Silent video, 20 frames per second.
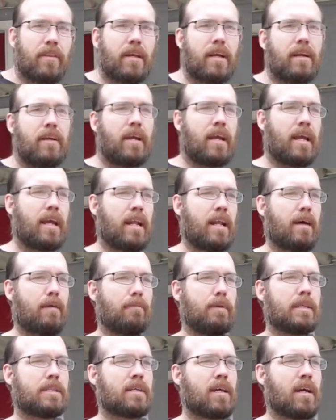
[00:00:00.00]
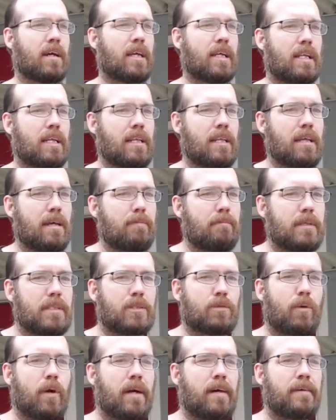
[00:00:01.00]
there, and I'll be talking to them as
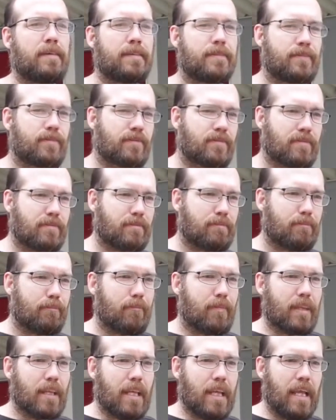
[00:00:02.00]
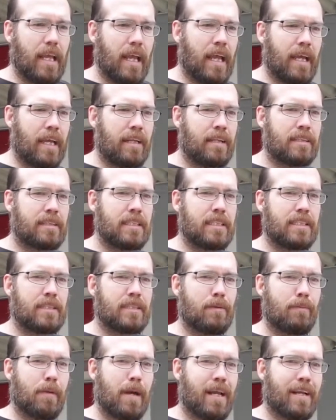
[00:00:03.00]
well and teaching
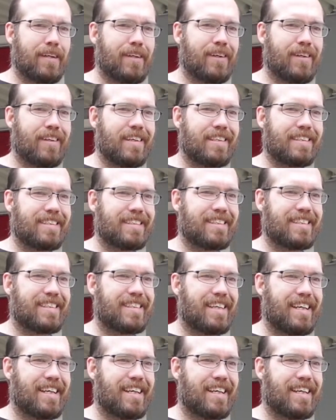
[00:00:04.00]
them how to do this.